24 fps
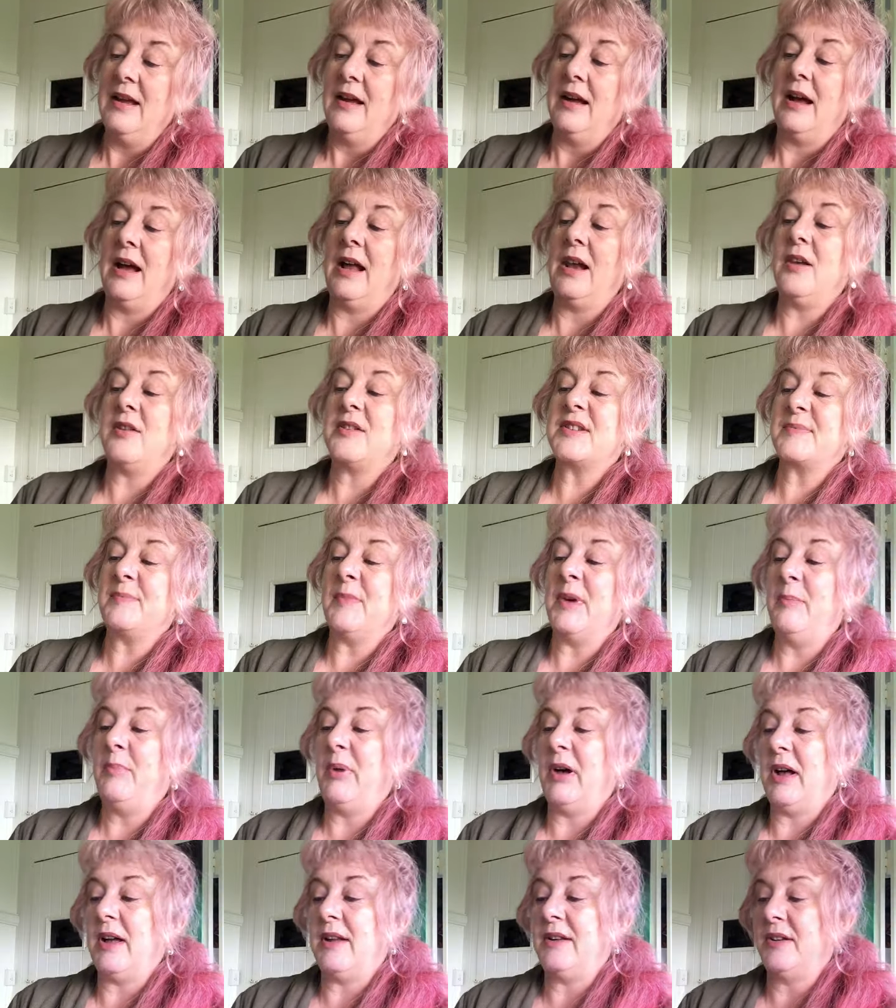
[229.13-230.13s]
I lost my
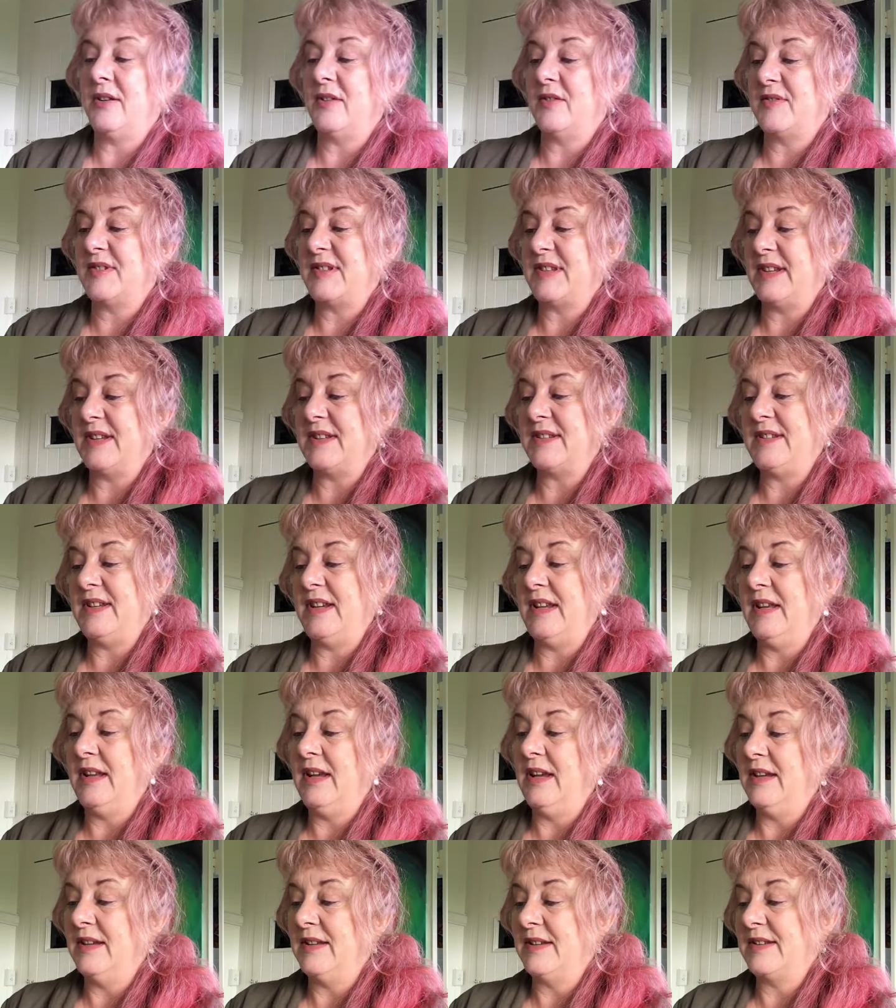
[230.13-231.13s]
partner of
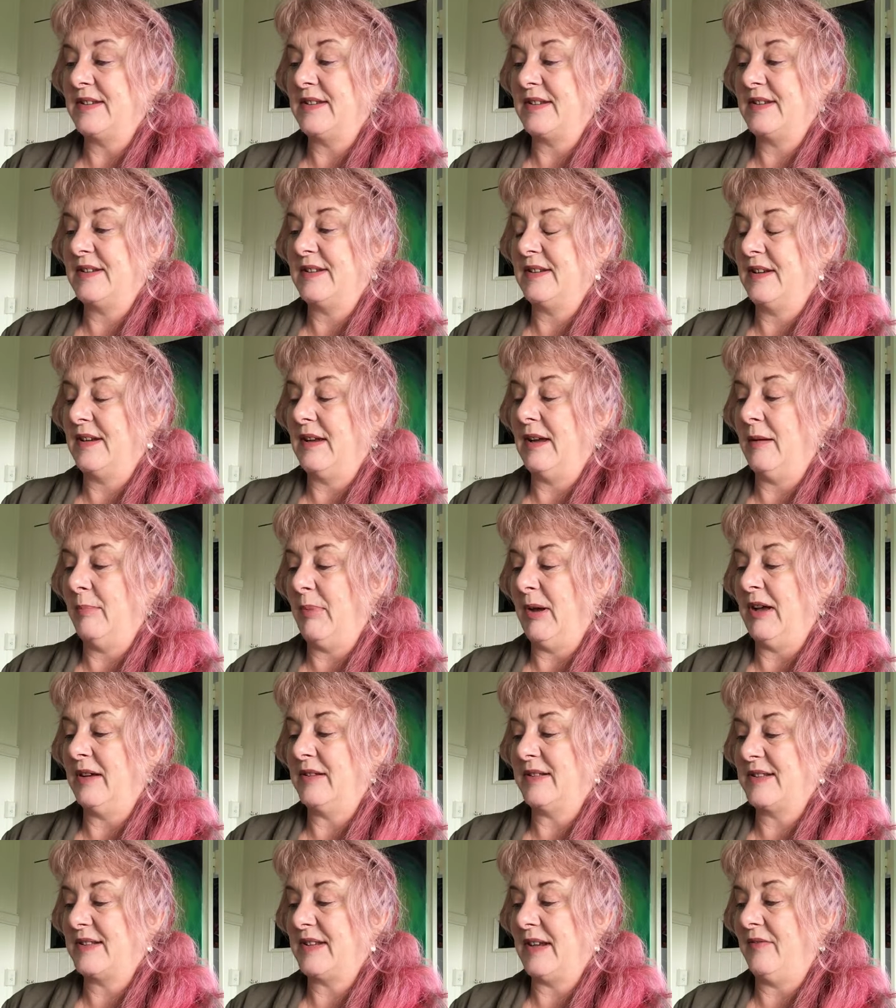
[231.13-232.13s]
16 years
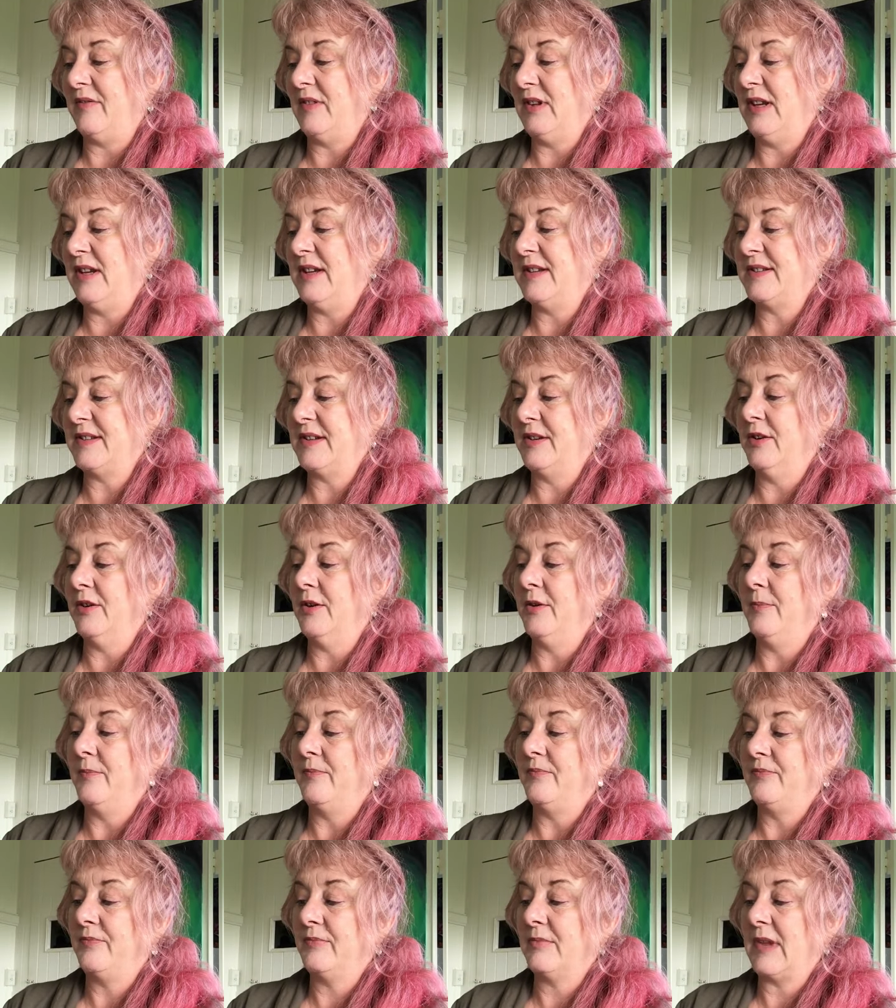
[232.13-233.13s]
about 7 years ago,
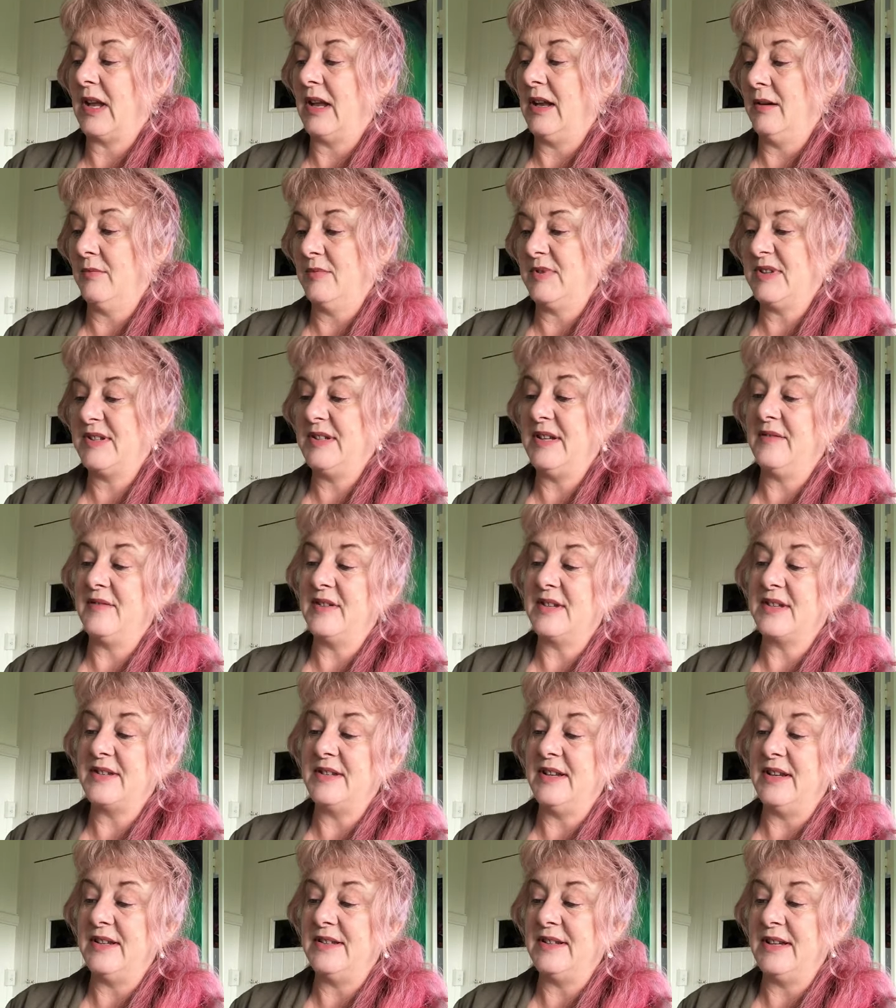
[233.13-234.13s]
and it was
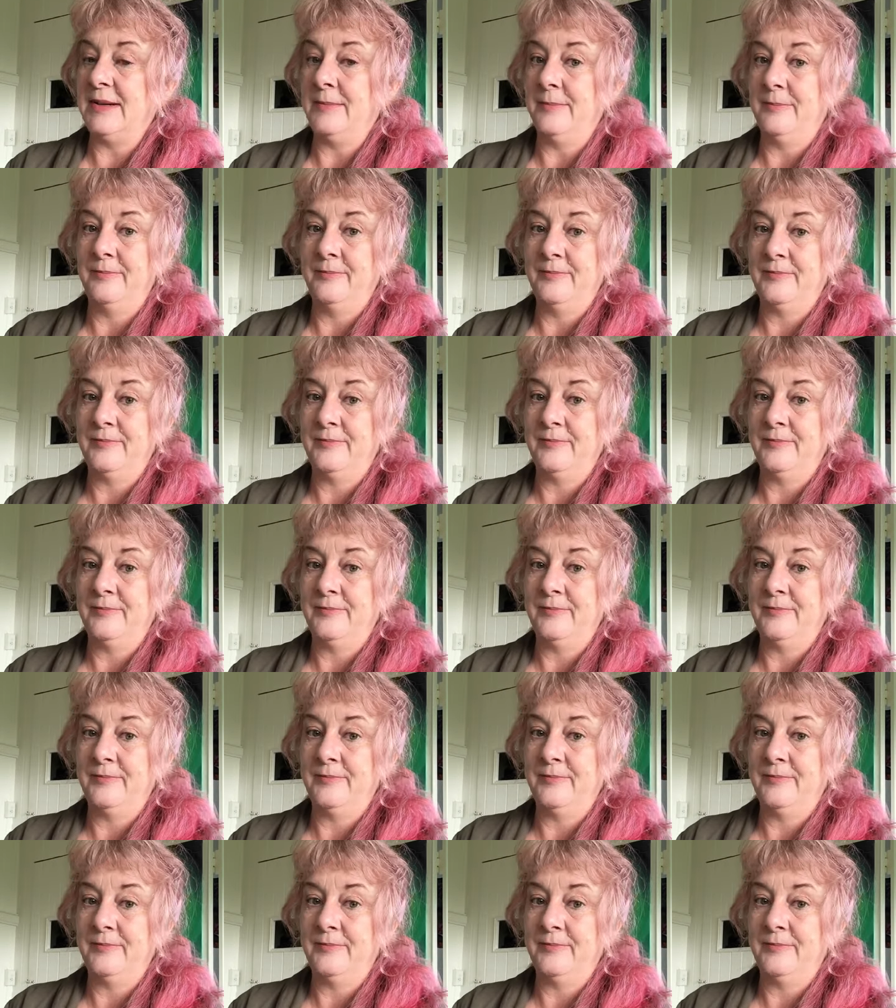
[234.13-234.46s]
devastating.